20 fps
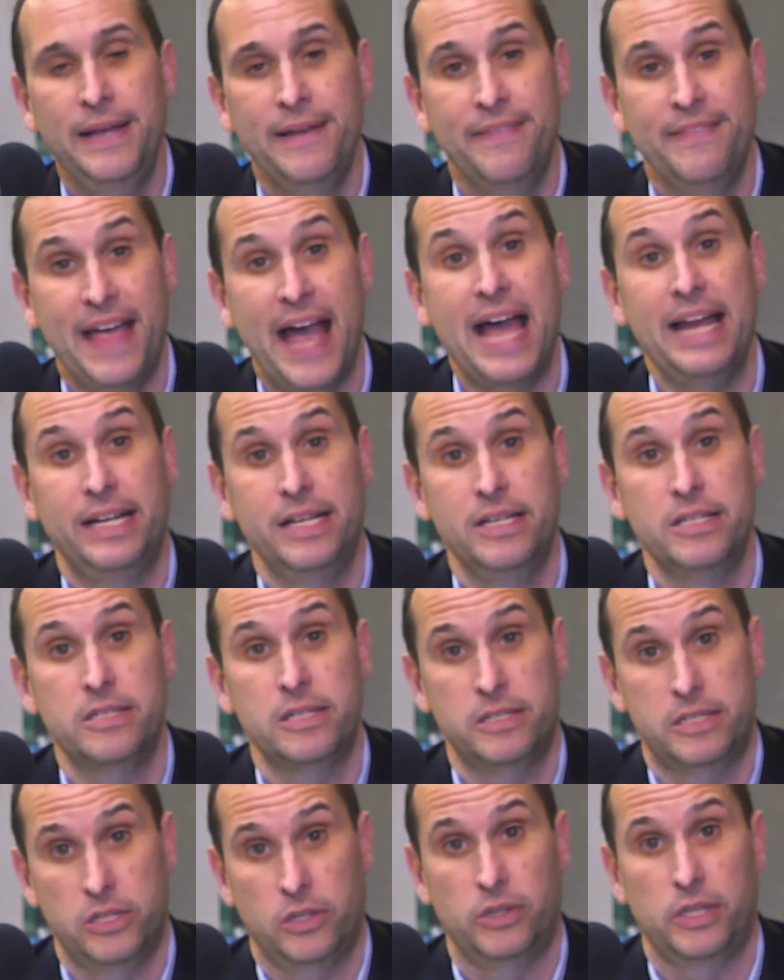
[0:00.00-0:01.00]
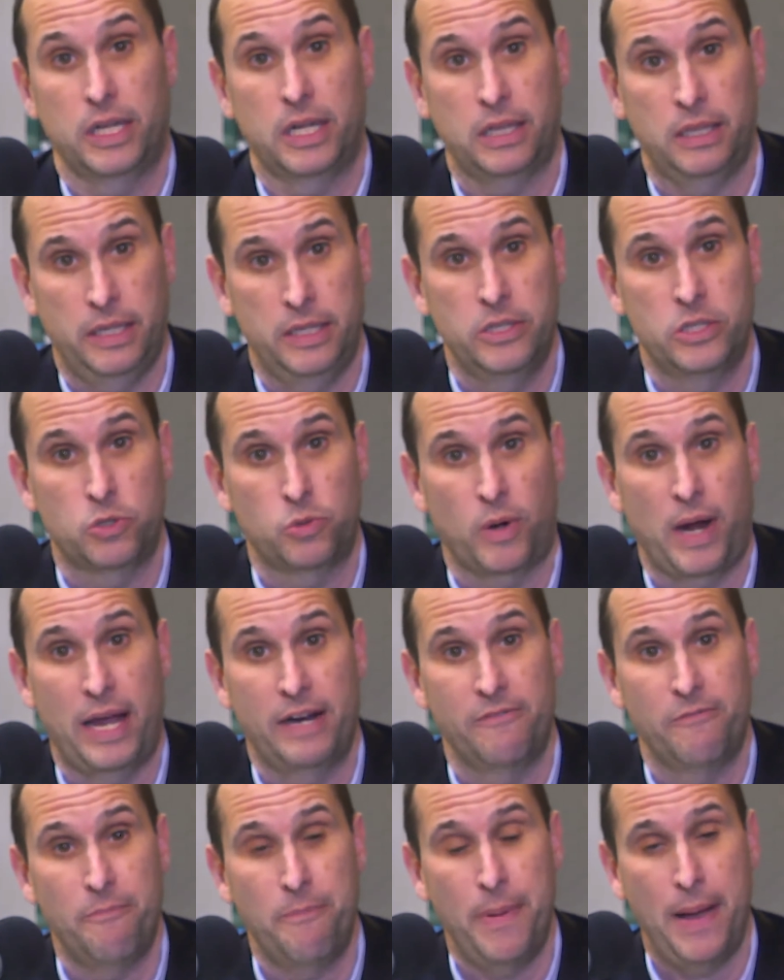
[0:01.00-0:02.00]
That is, until the Clintons were out
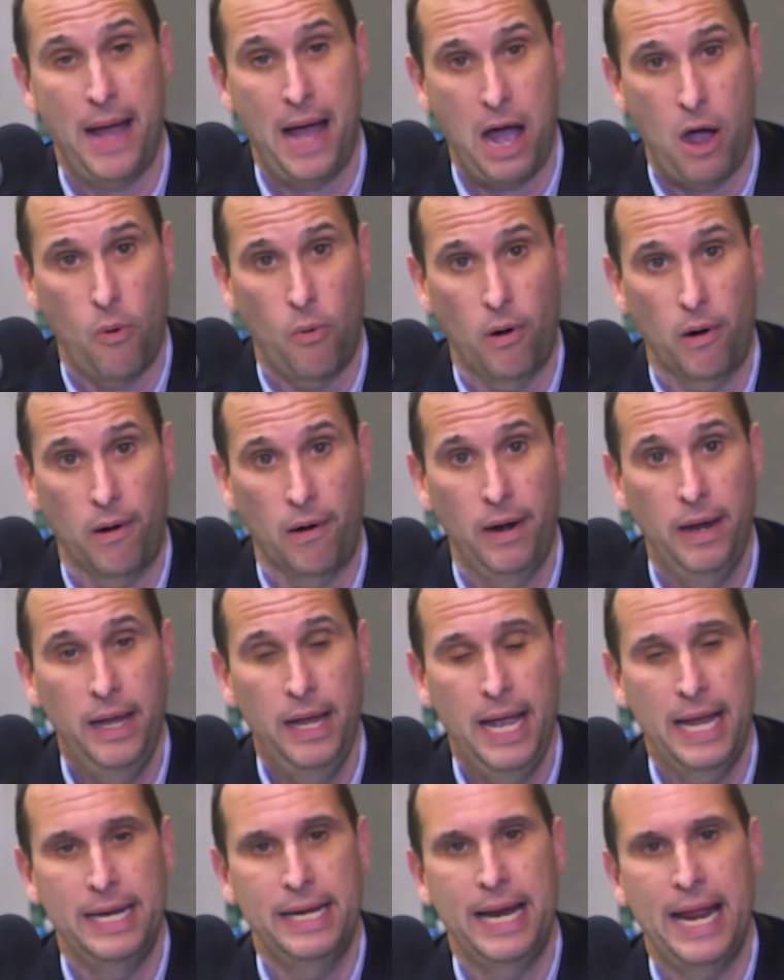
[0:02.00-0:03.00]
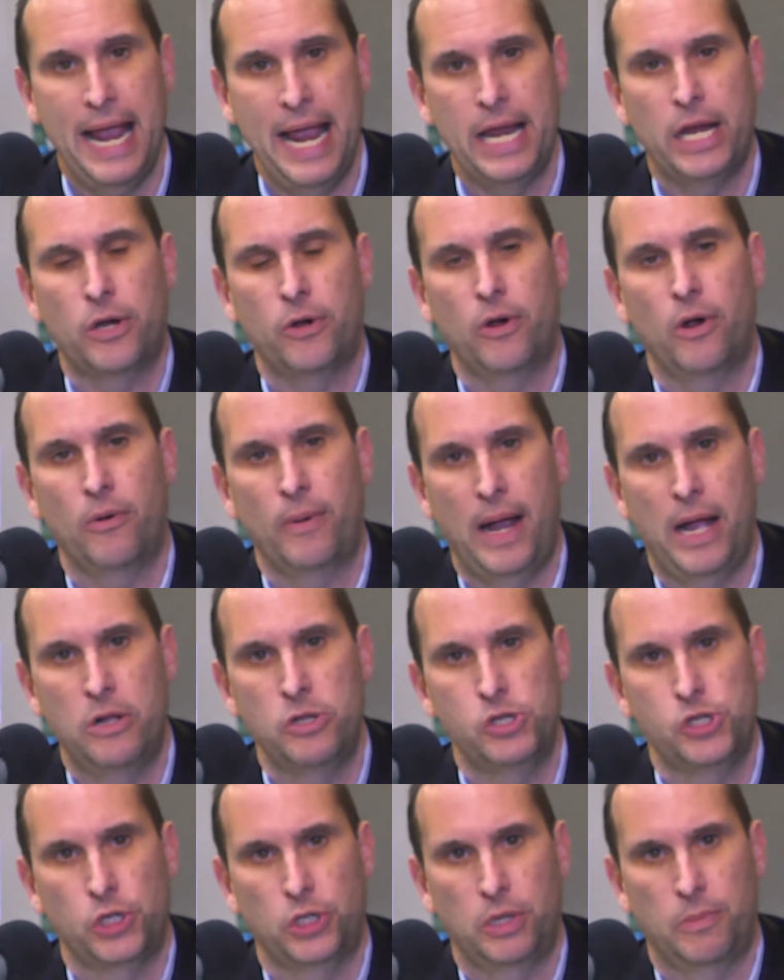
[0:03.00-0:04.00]
of power and an anchor
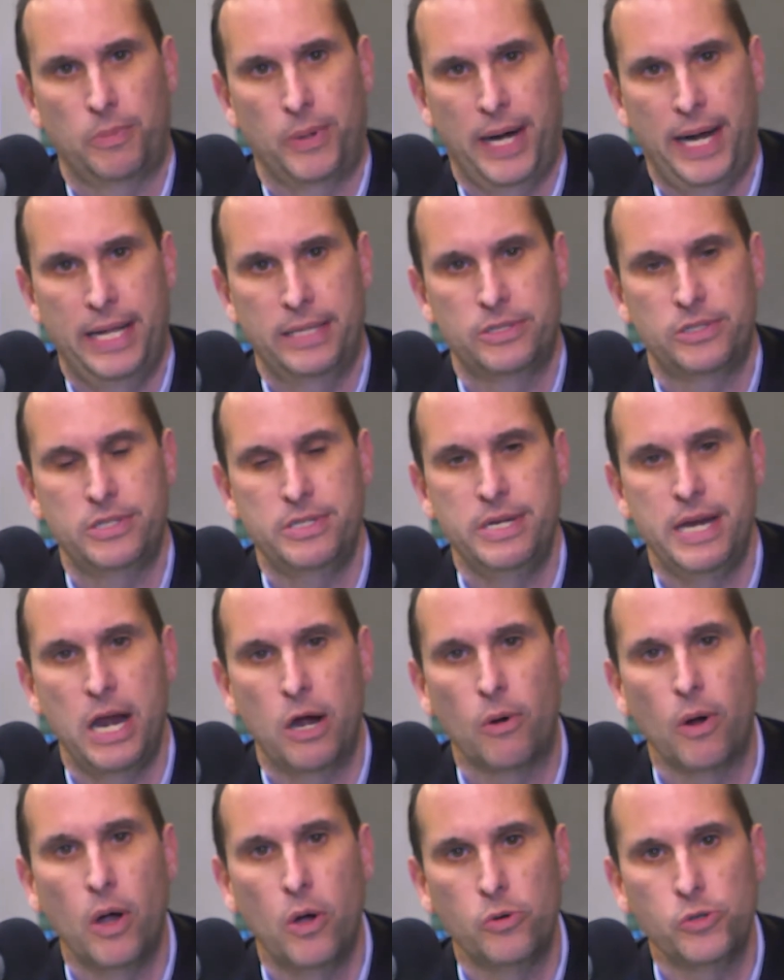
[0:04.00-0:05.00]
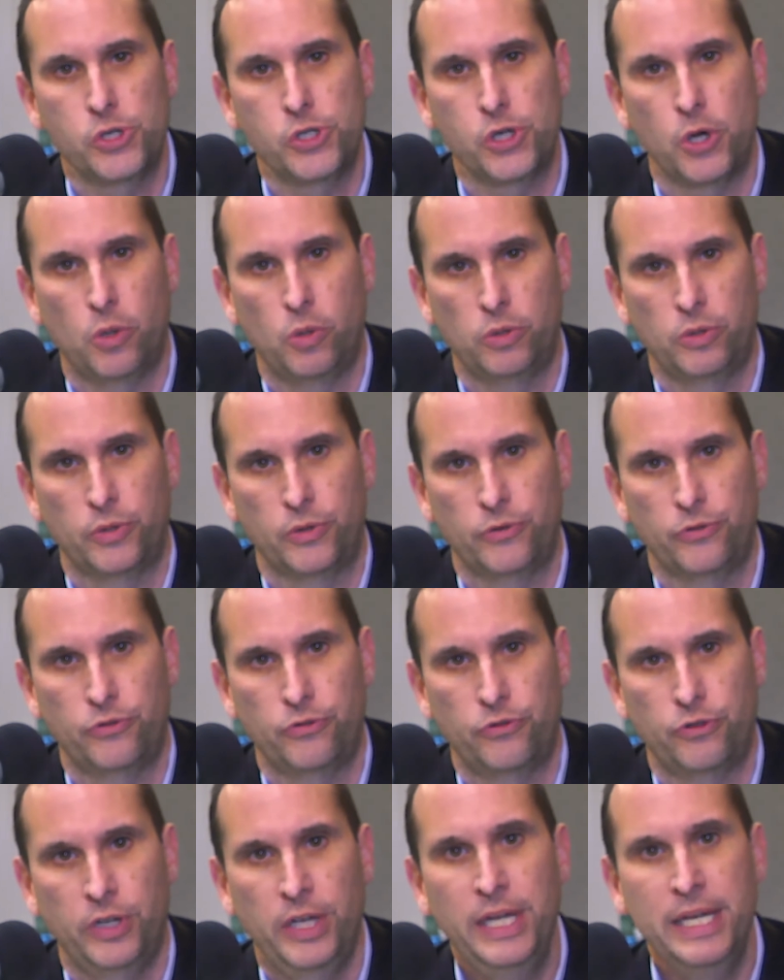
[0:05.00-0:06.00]
around Gillibrand's narrow
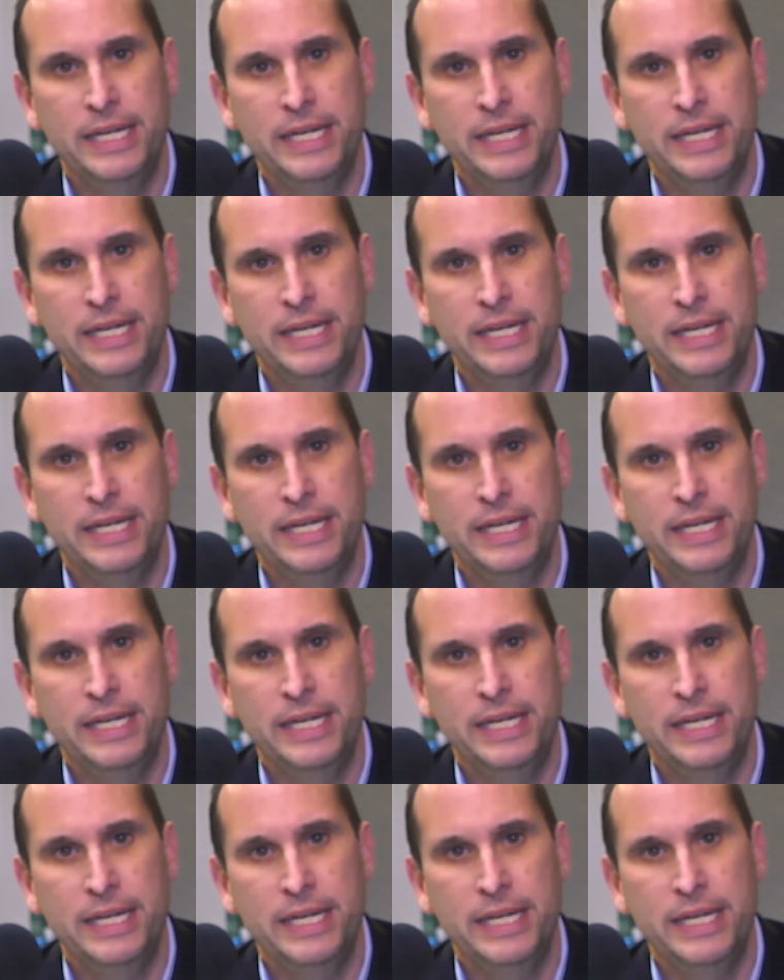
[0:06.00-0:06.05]
shoulders.